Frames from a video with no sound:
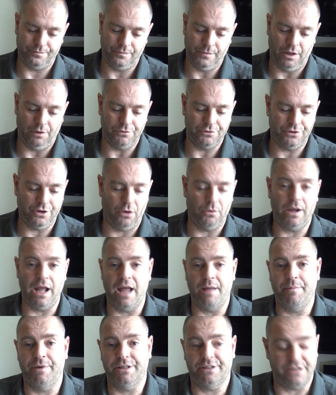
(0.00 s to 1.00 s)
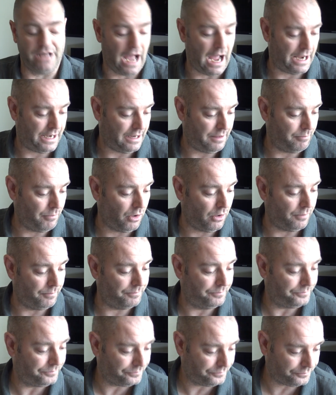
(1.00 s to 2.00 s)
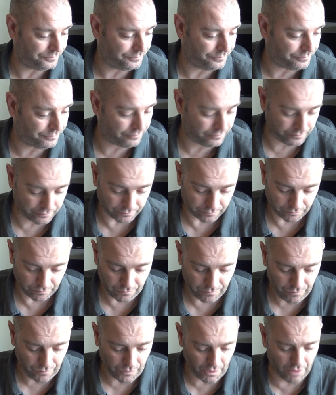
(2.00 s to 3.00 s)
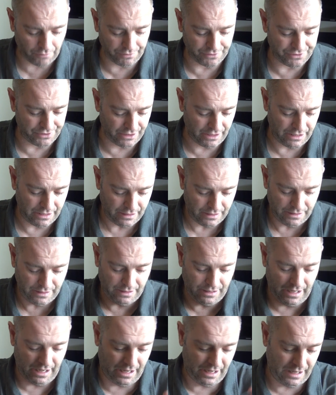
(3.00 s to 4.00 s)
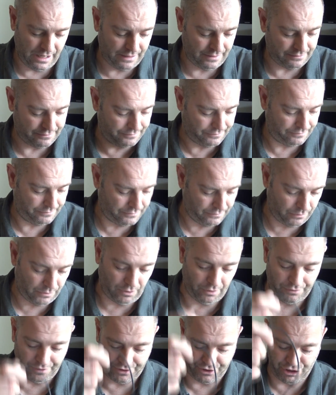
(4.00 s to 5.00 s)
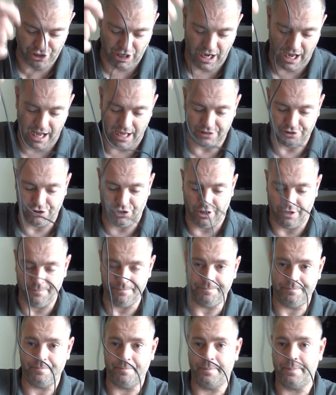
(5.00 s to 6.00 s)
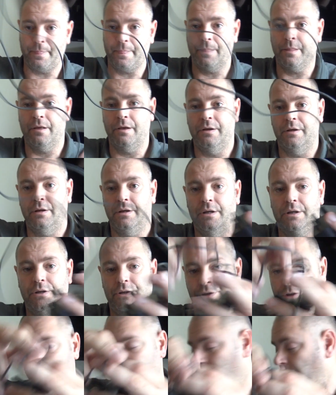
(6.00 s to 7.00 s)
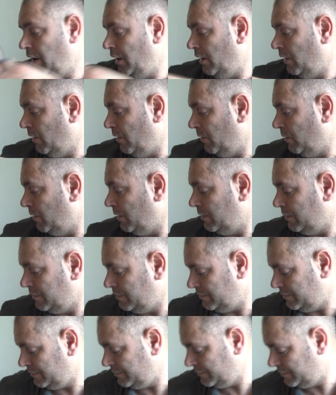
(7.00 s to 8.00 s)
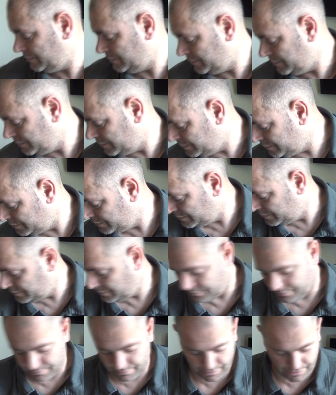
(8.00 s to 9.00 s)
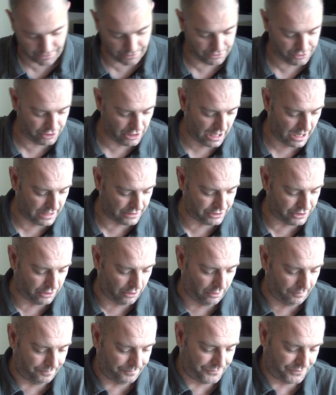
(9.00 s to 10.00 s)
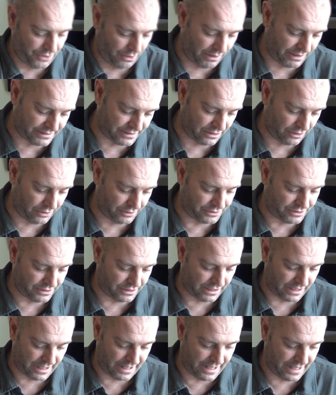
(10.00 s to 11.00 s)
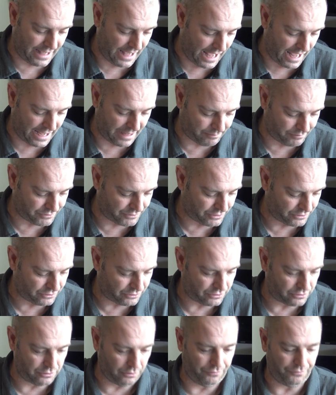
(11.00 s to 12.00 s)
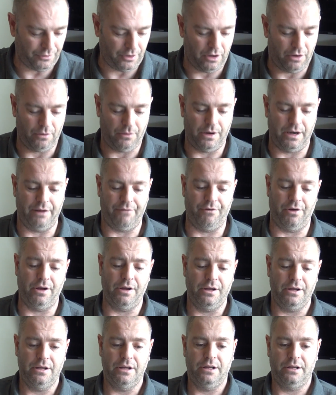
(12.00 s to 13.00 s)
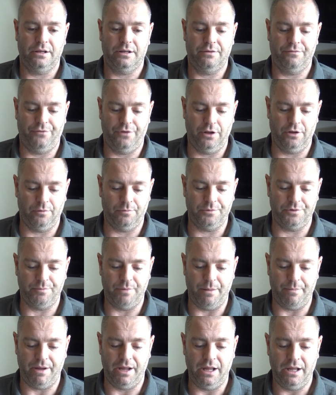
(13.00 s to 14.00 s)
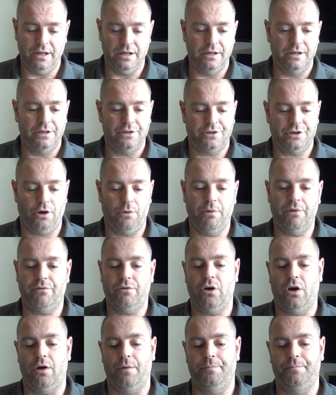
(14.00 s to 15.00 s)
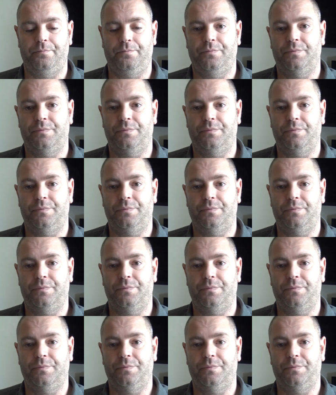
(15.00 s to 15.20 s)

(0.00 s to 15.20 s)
No, there's no game inside it, but obviously. Uh, we've got the charger, so we can charge it up. So let's get on to the games and stuff or whatever, films maybe. So we've got